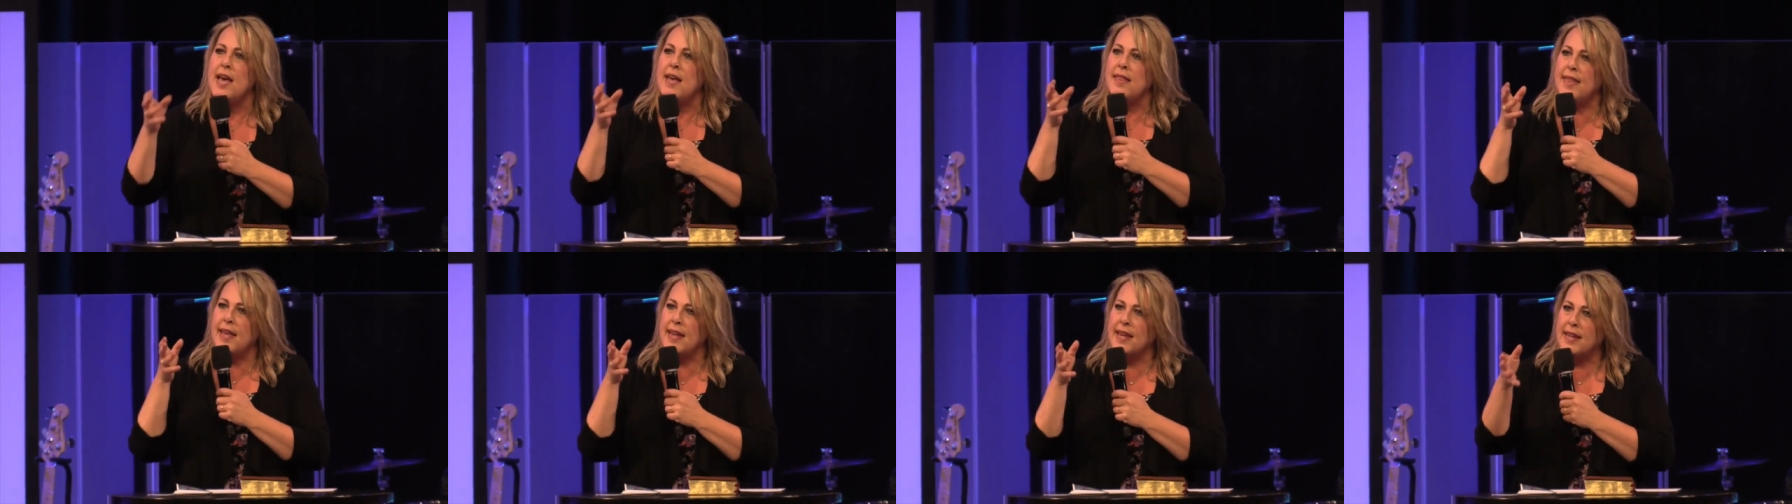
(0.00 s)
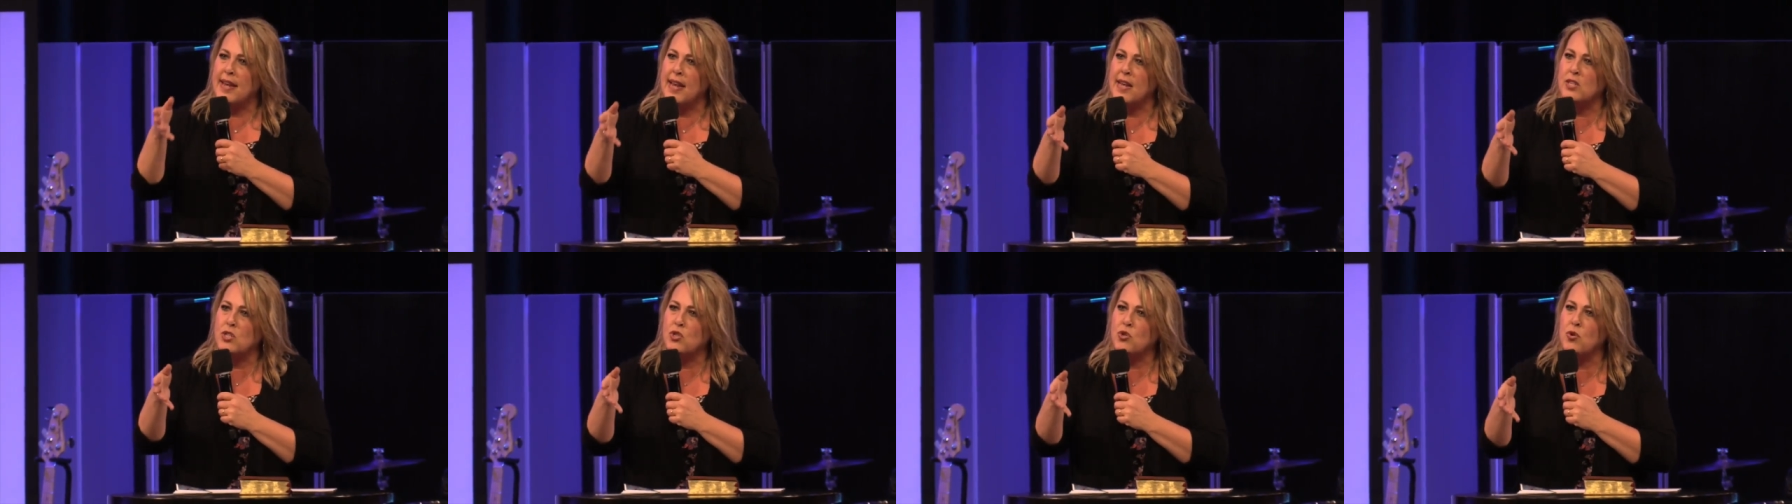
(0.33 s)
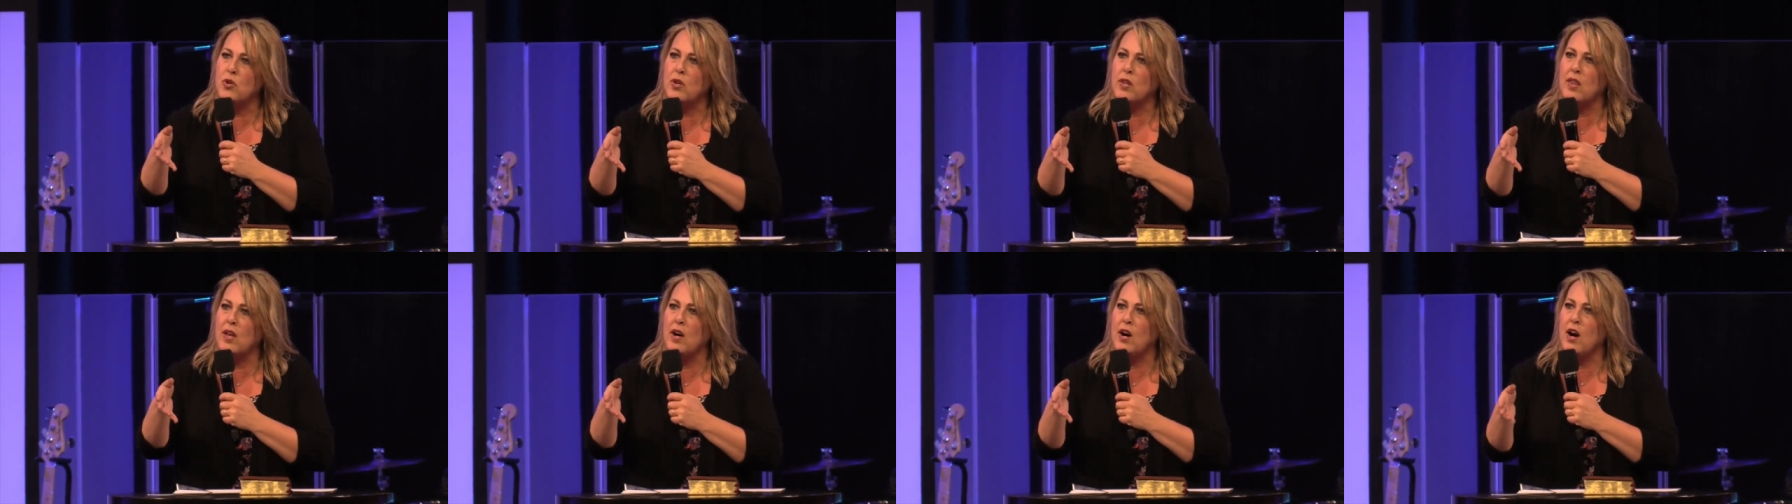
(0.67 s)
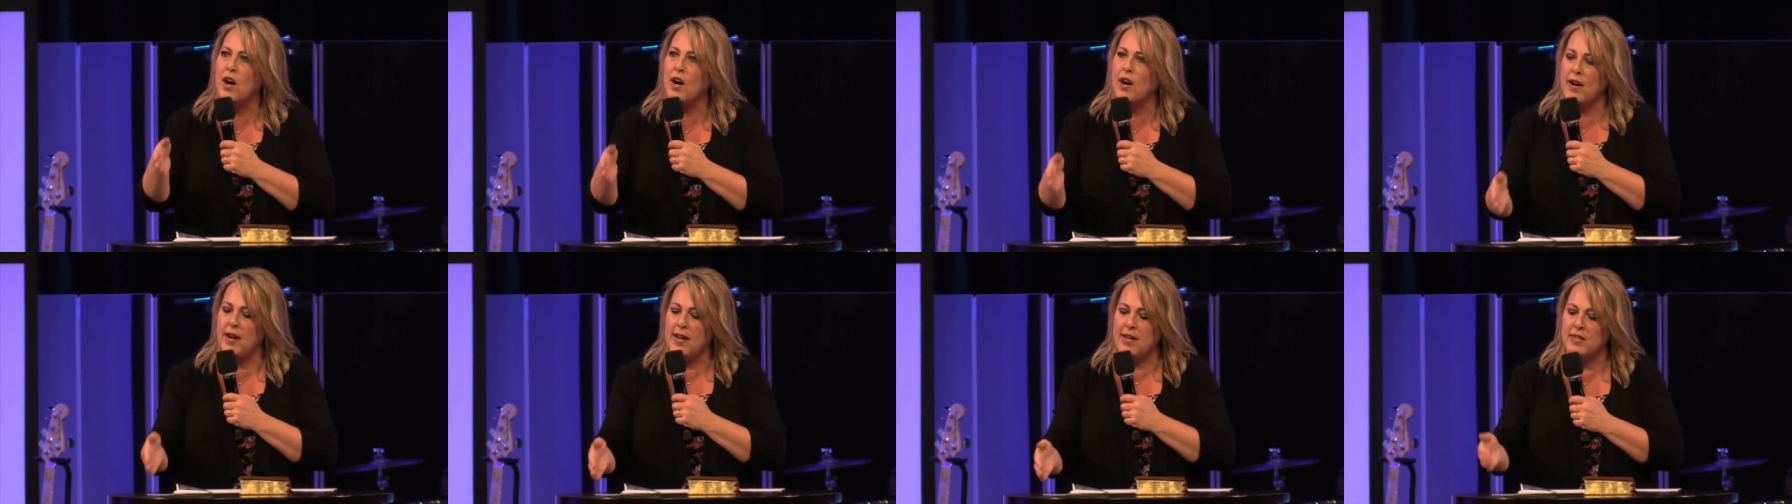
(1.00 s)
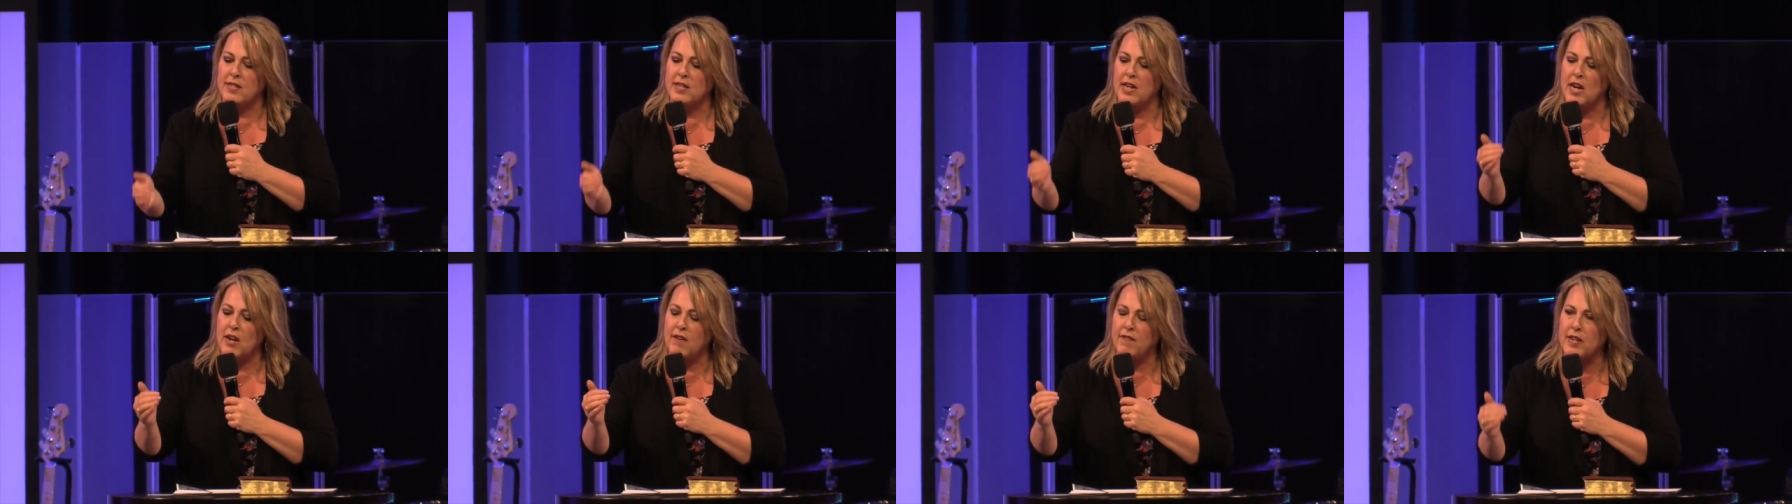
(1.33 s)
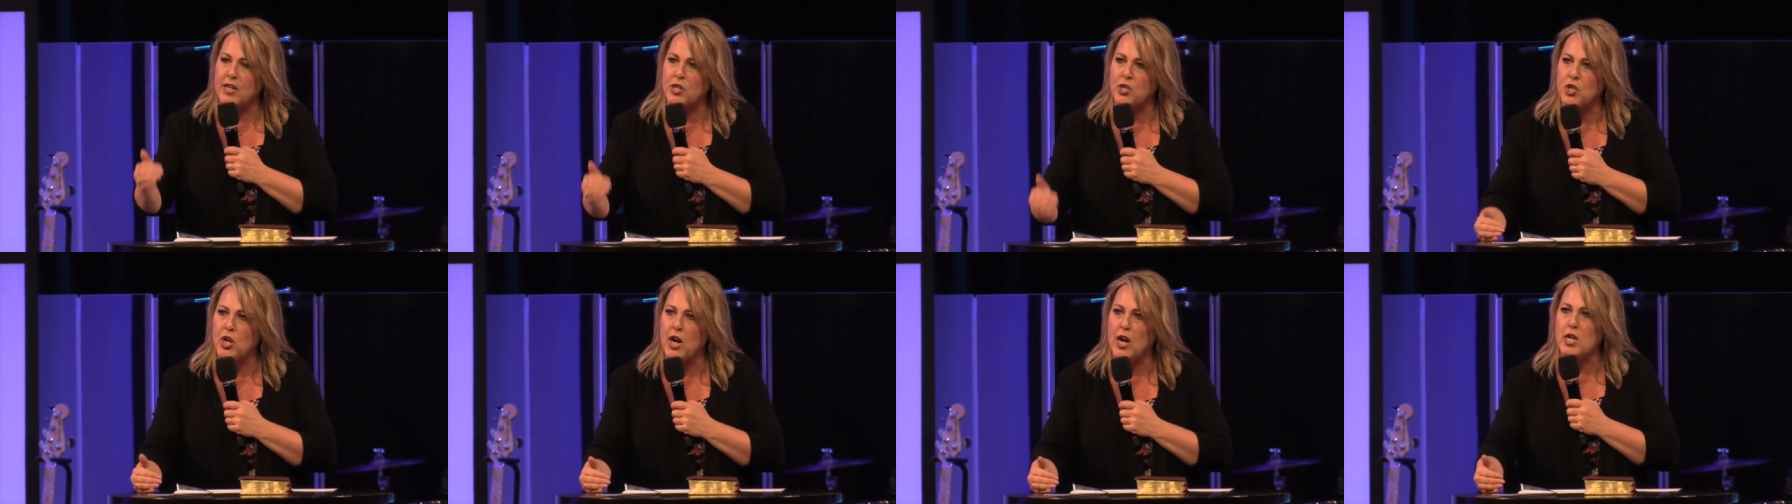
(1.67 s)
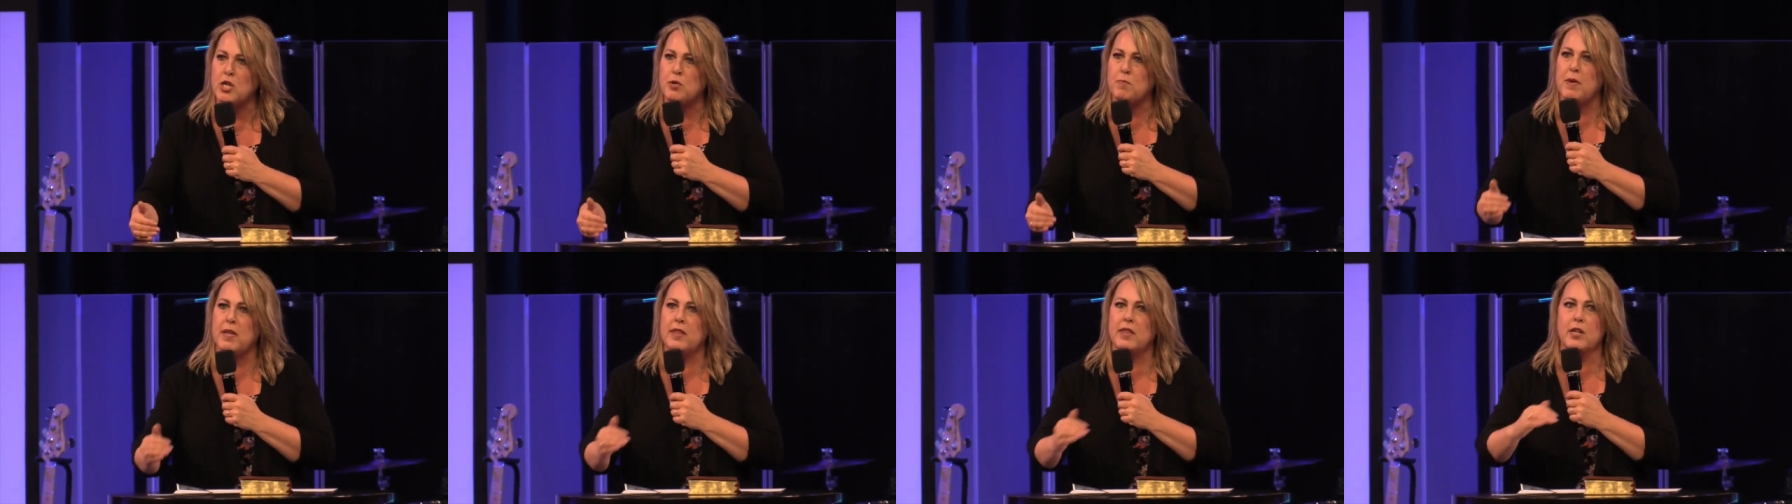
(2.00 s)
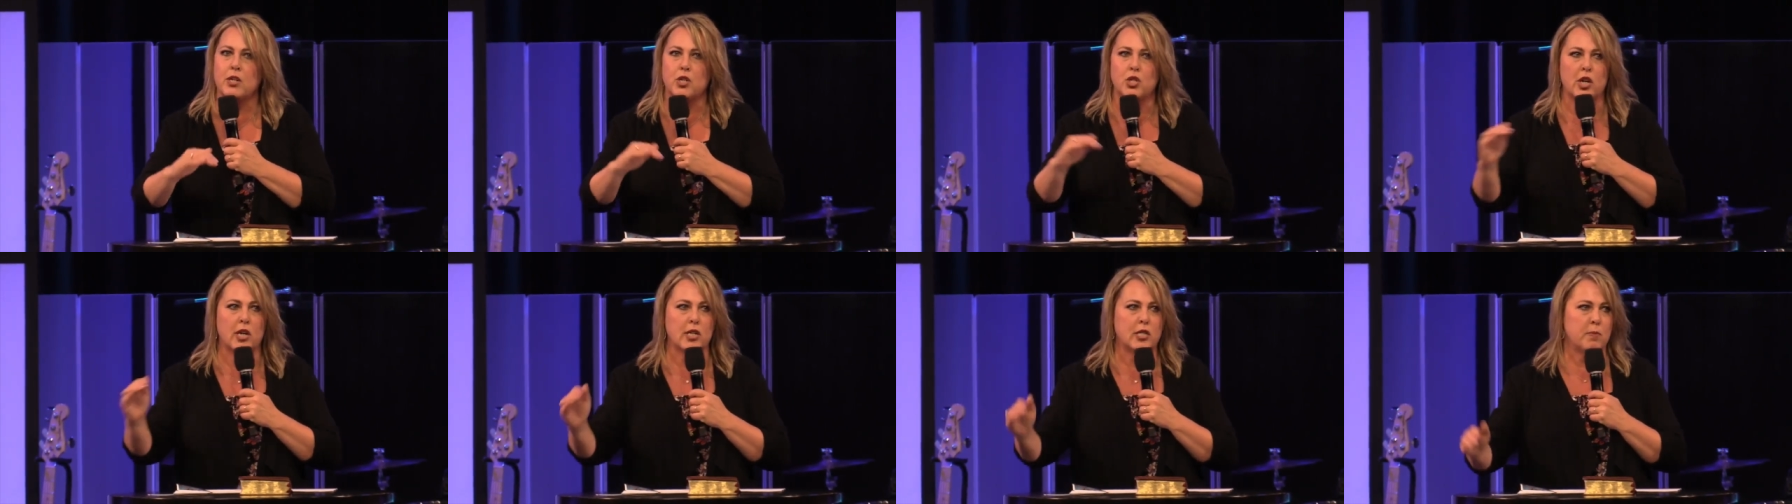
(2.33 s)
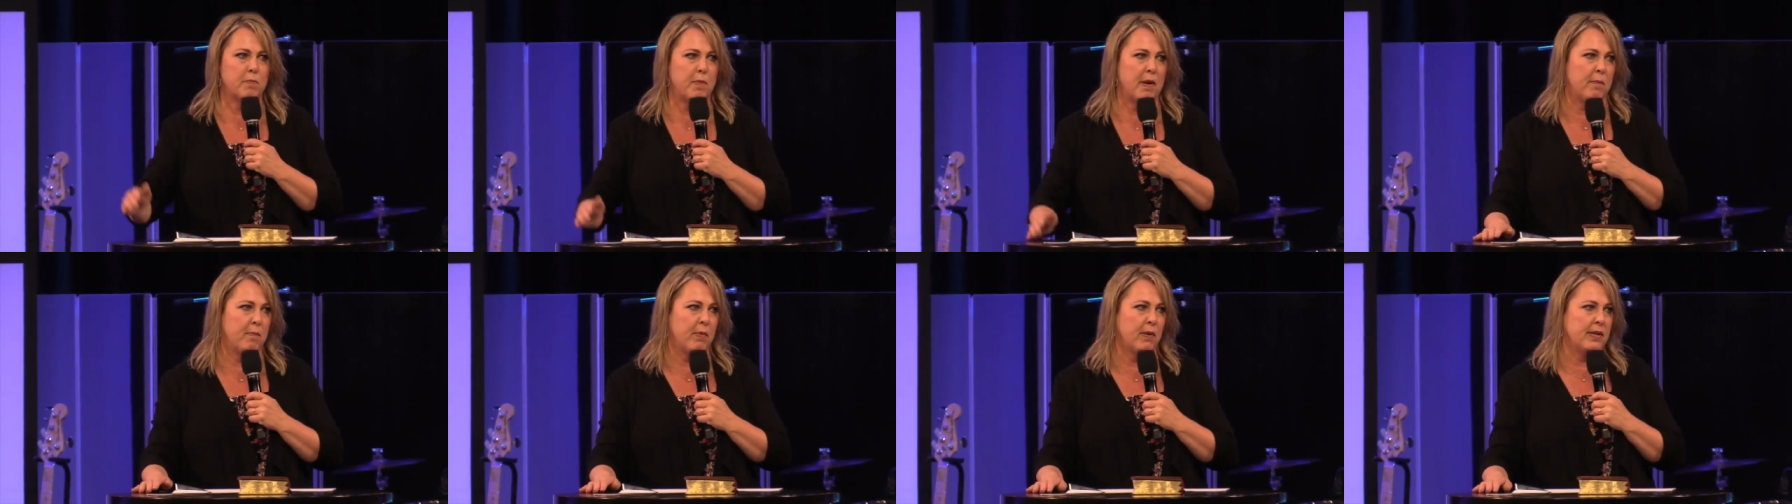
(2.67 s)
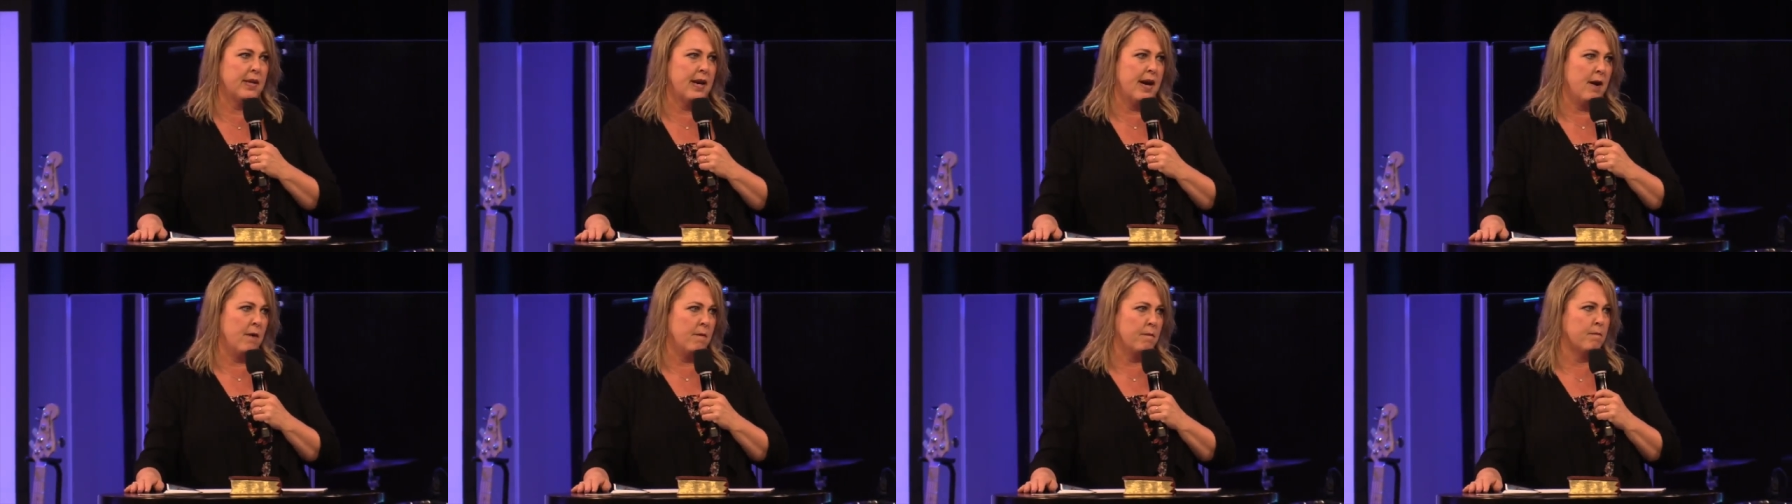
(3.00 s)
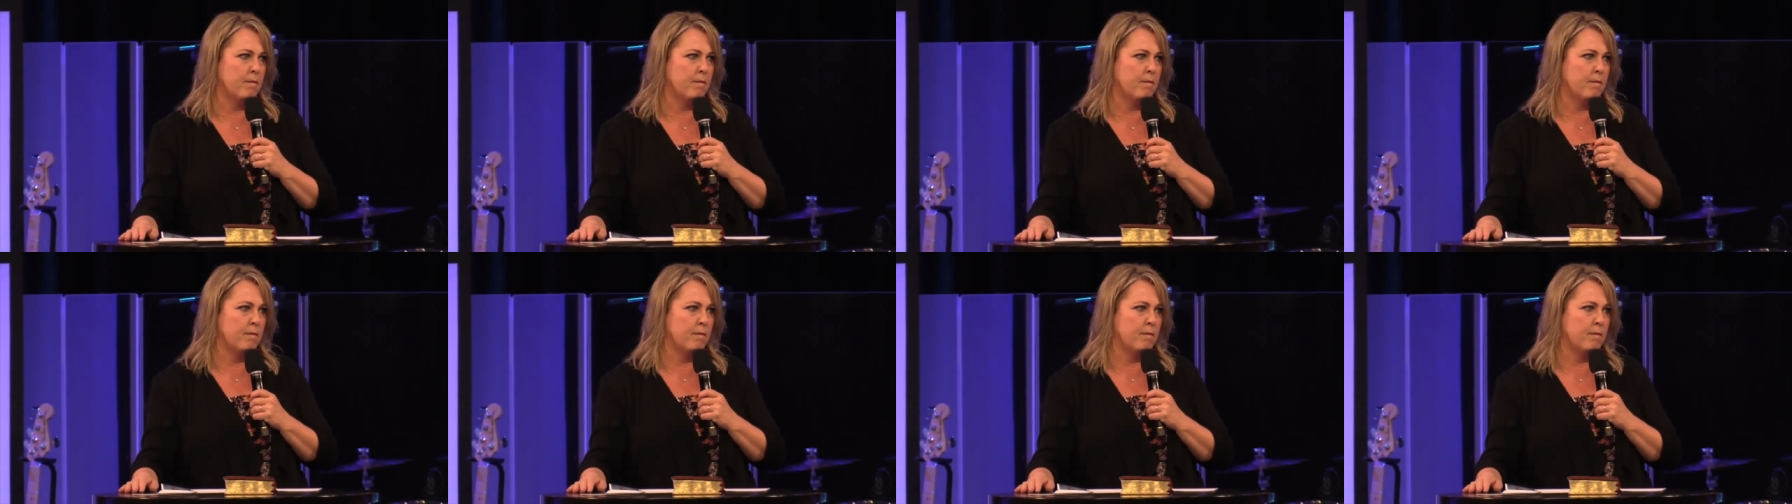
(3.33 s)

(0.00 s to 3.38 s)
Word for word: that gets through to the heart instead of a judgment that shuts people down.